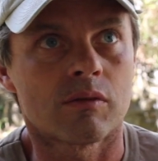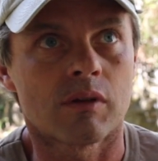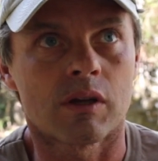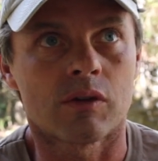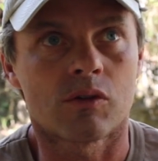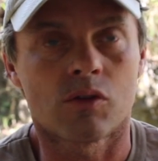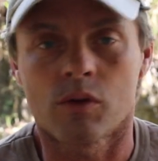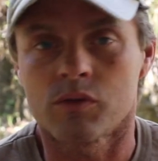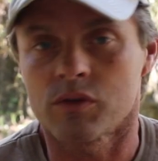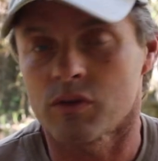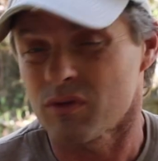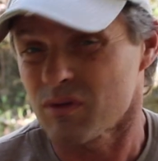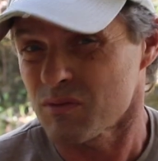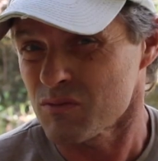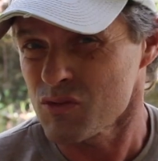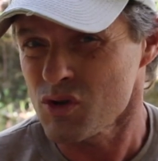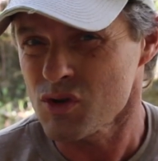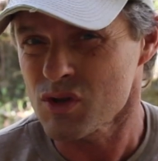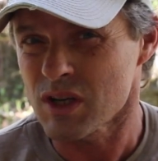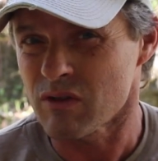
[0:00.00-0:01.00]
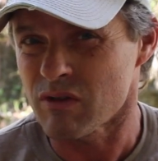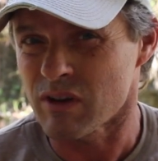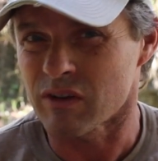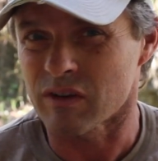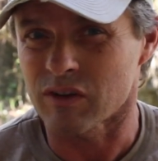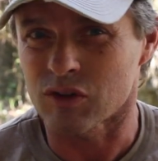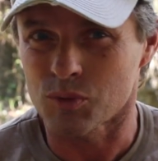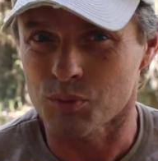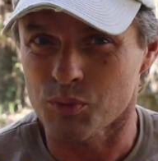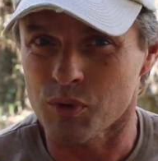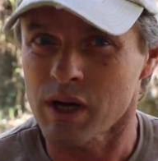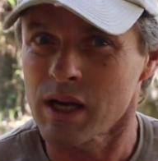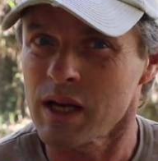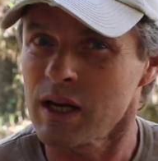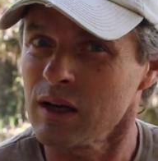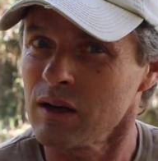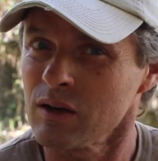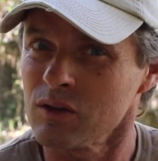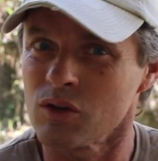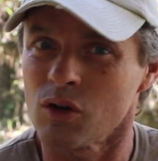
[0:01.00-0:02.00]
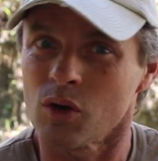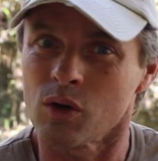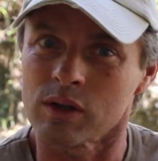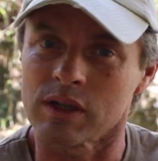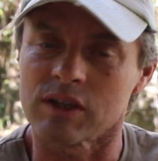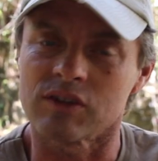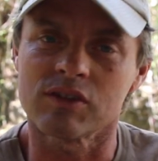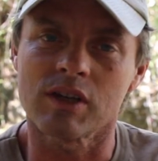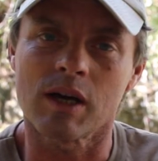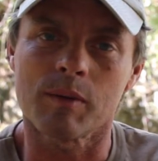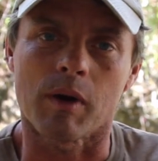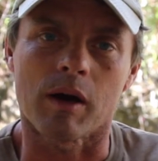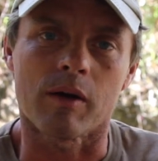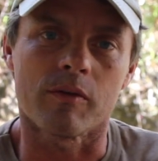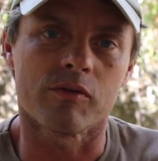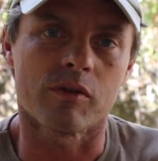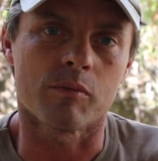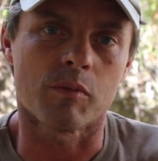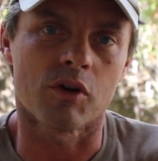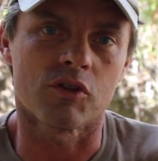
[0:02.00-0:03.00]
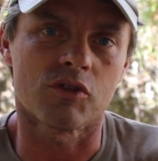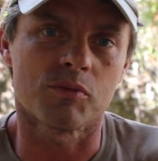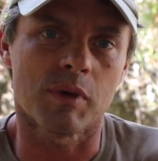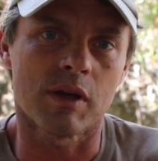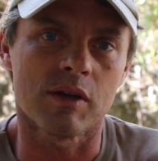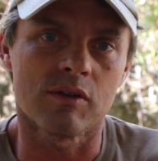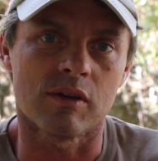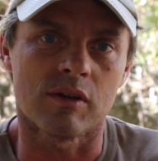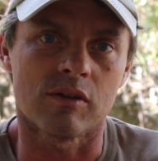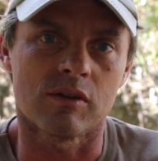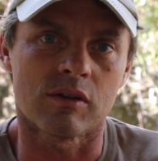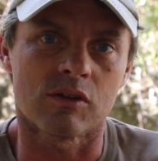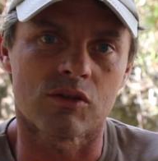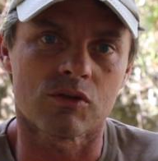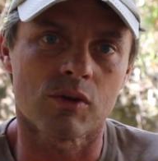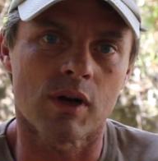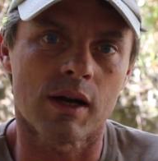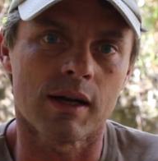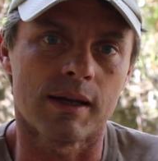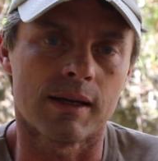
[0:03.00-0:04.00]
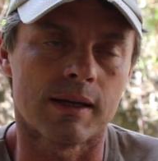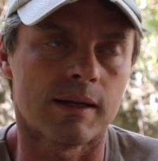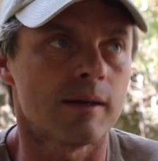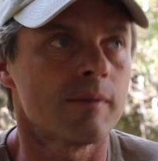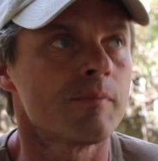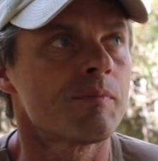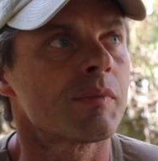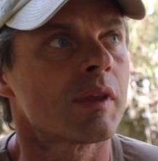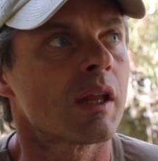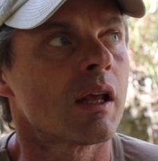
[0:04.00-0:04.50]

in terms of usually around spring to early summer for most species in Australia here,